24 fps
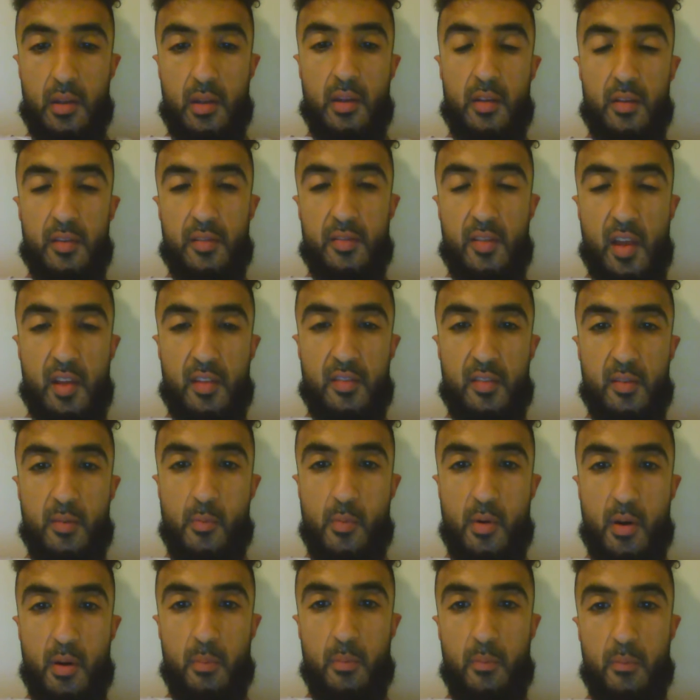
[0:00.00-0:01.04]
sets him
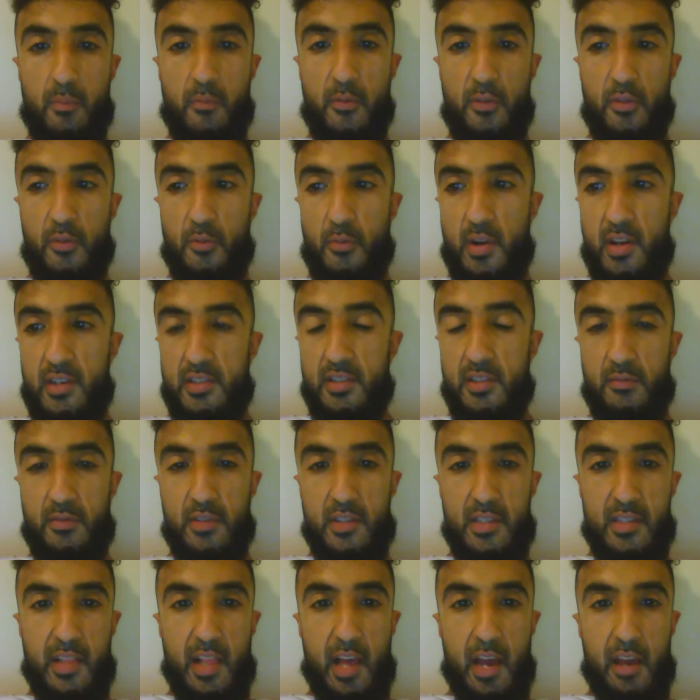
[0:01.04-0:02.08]
up for the rest of
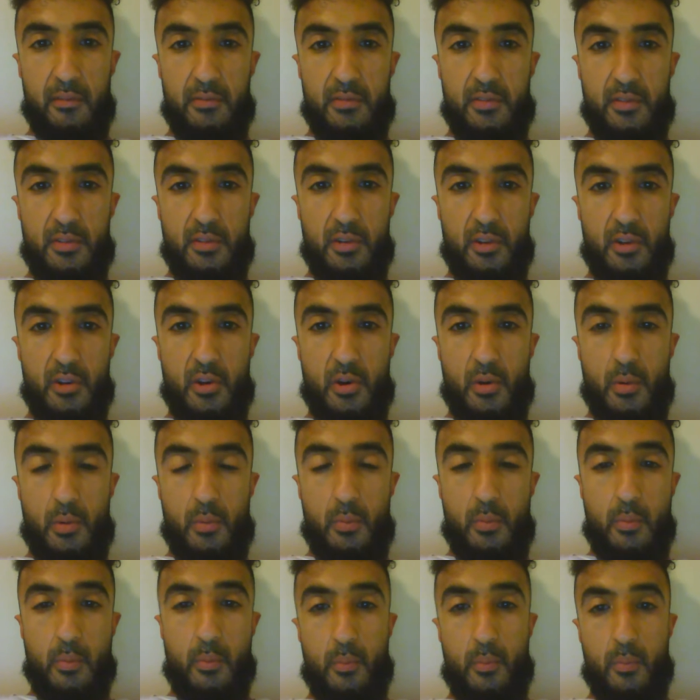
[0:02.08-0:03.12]
his life to,
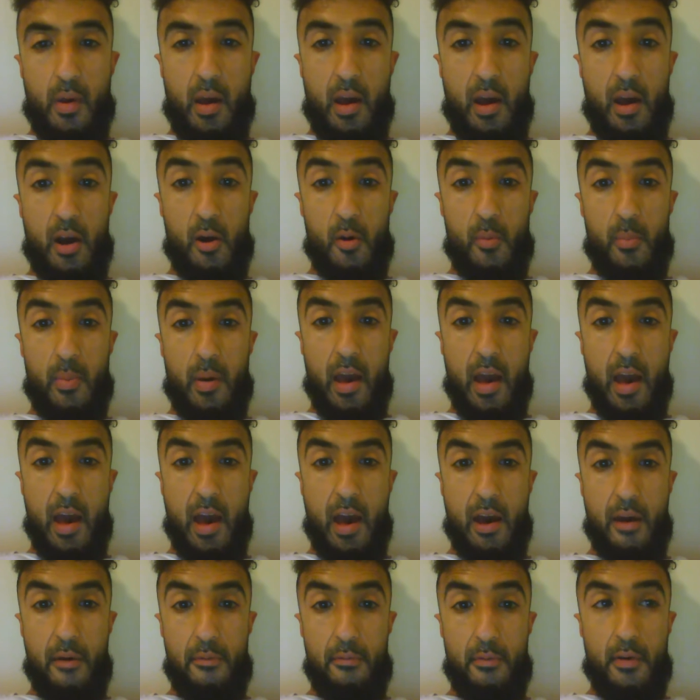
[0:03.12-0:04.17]
help
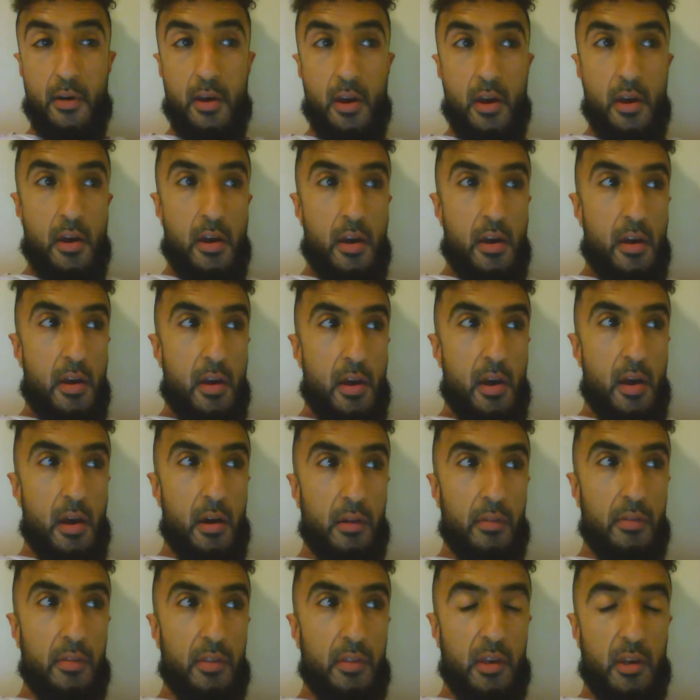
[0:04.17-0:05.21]
have
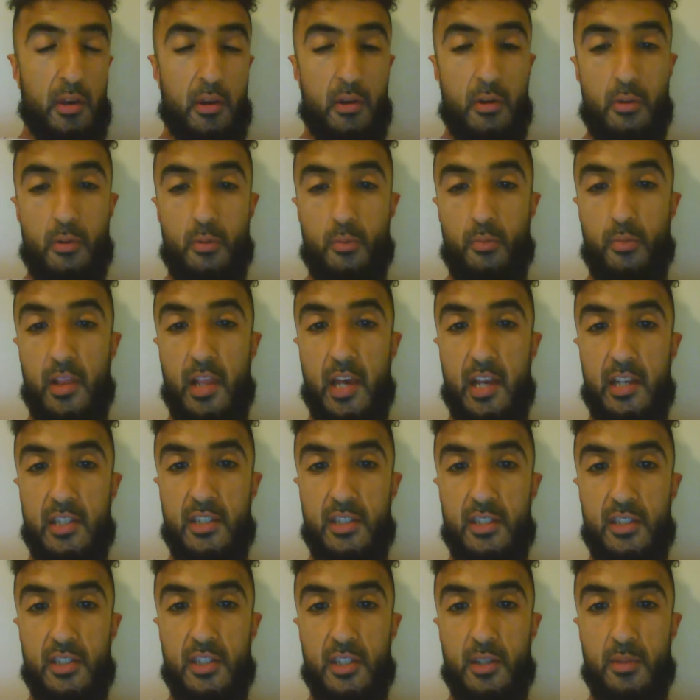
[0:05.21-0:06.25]
healthy
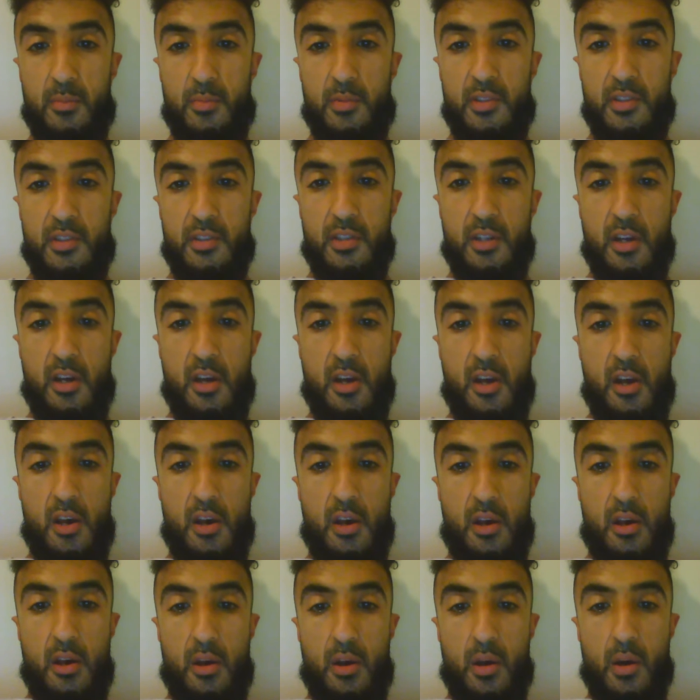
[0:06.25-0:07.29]
relationships.
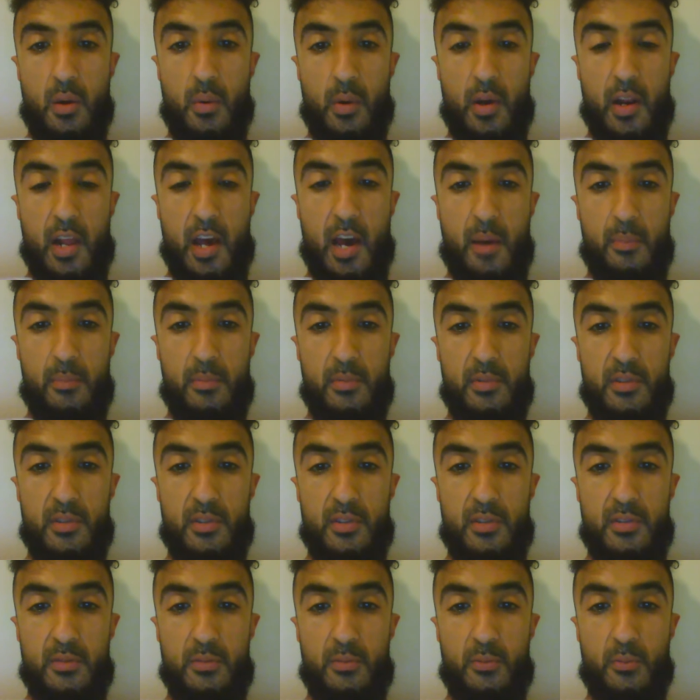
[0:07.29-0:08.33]
What
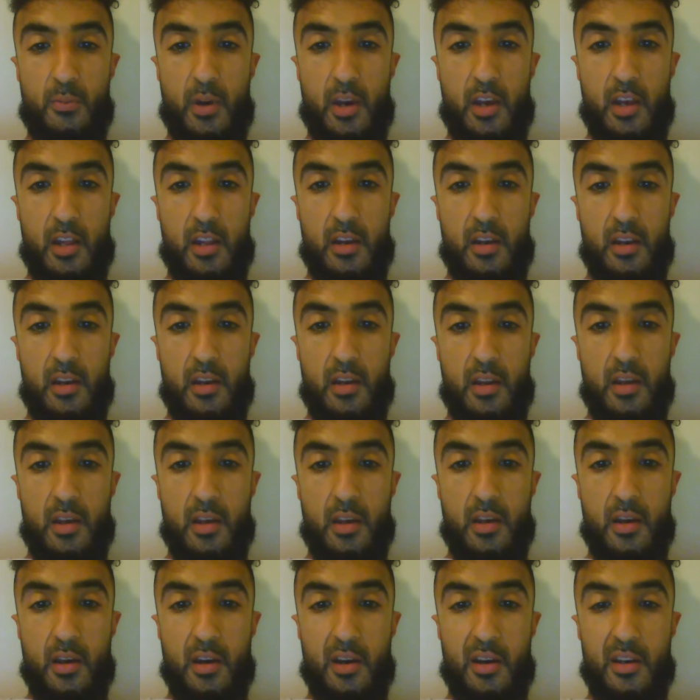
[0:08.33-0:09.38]
happens when
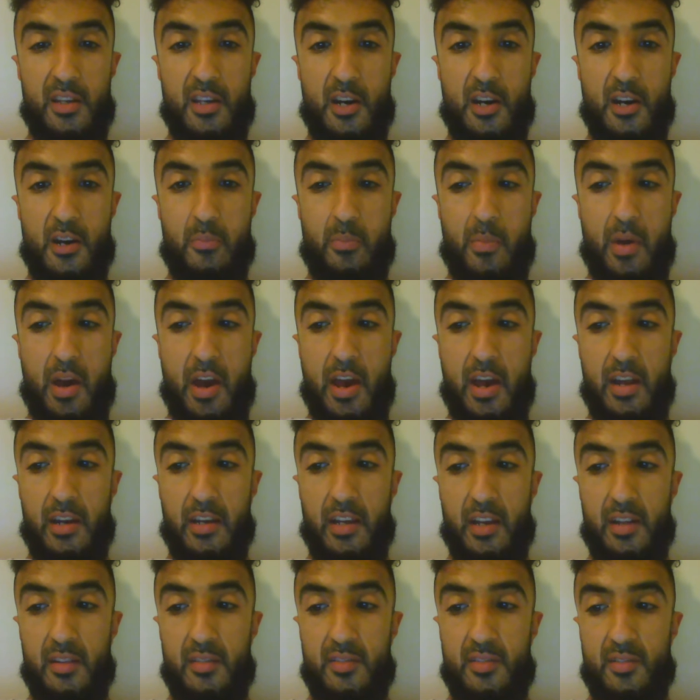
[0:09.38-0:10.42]
a young man
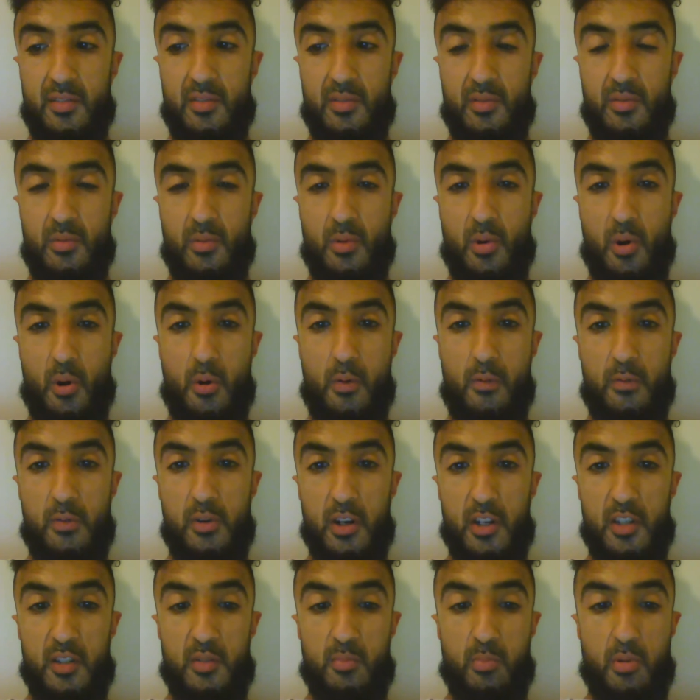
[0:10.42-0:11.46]
gets
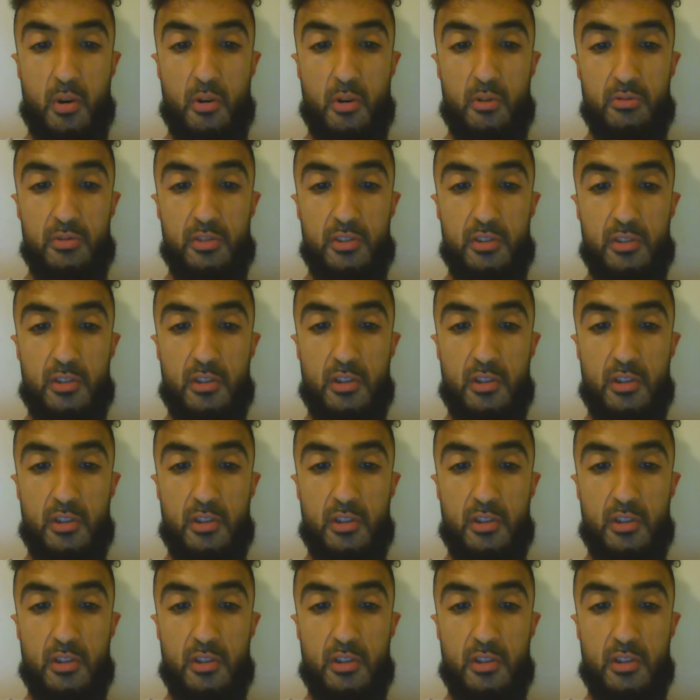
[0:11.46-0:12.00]
overexposed